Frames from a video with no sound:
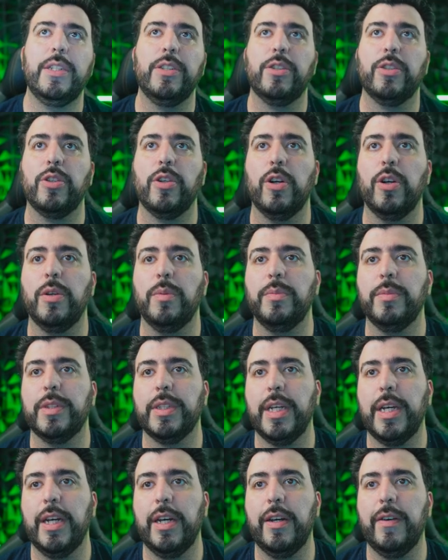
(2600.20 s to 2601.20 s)
terms
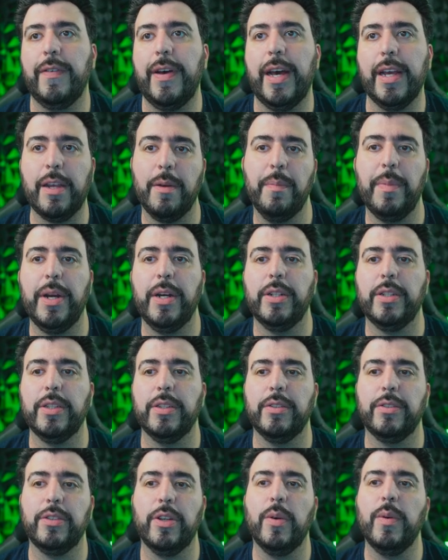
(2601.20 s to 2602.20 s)
of compared to the
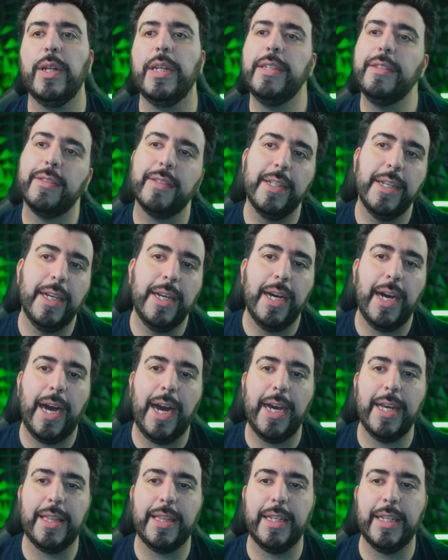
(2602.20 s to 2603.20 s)
Sony's.
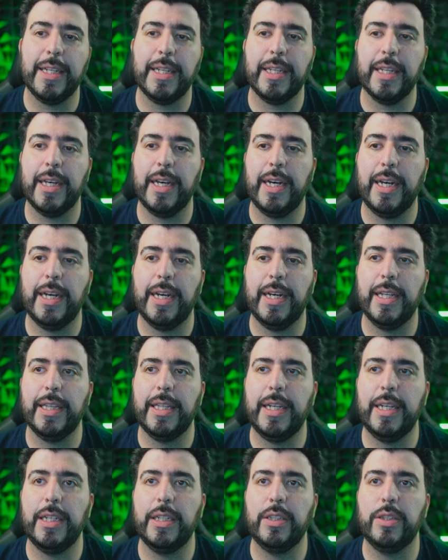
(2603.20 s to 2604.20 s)
I think uh,
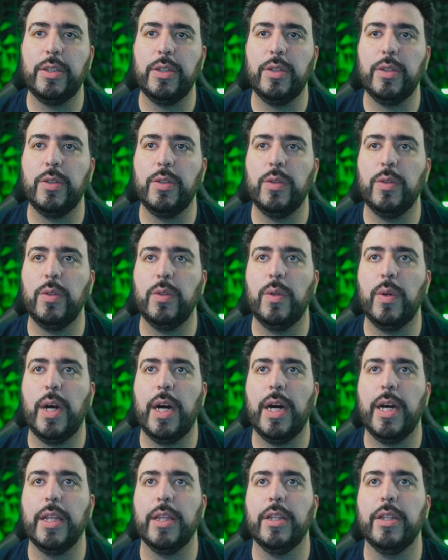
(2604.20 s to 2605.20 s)
they do.
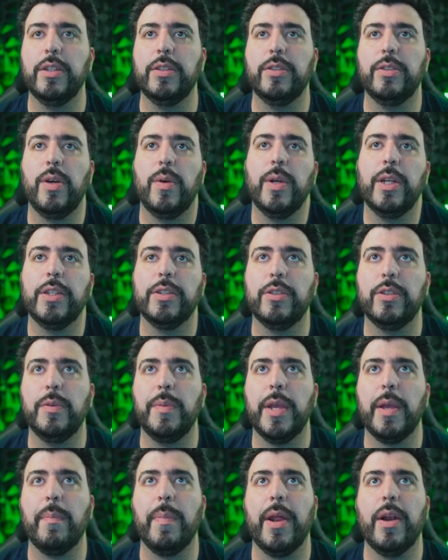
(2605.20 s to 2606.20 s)
Uh, the Sony's do
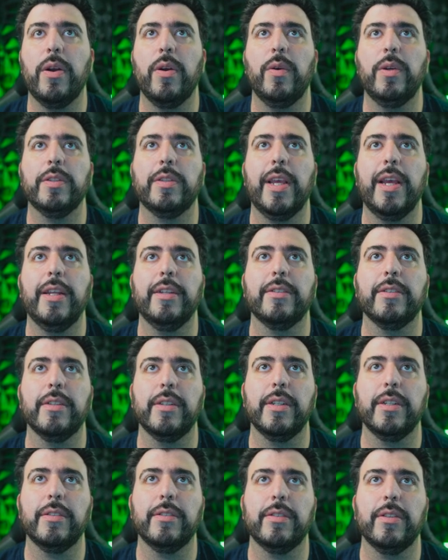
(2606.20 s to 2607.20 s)
make better noise
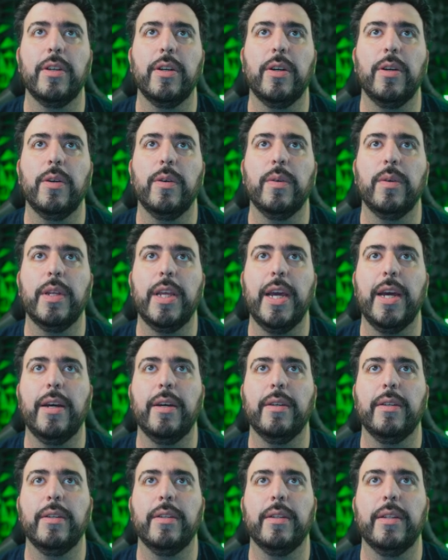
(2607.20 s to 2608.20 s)
canceling. So yeah,
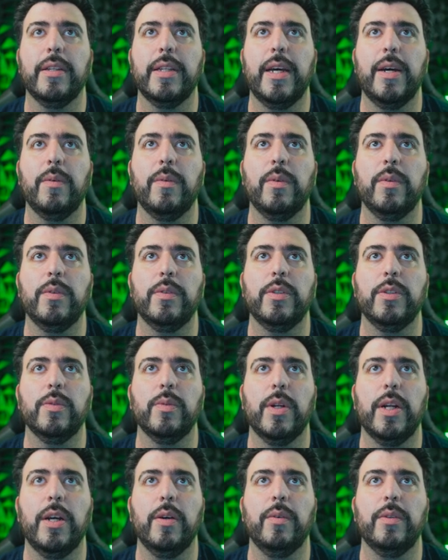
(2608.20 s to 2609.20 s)
that will, is
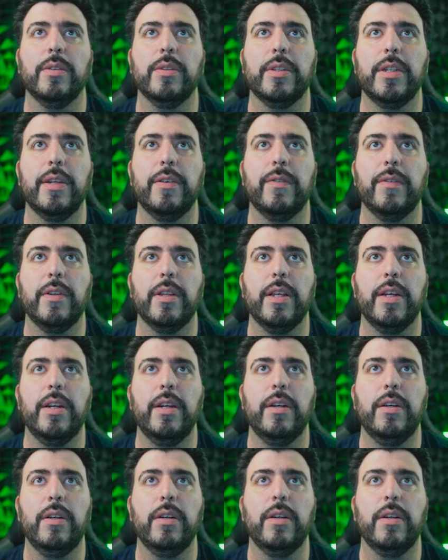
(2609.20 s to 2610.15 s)
what I will say for there.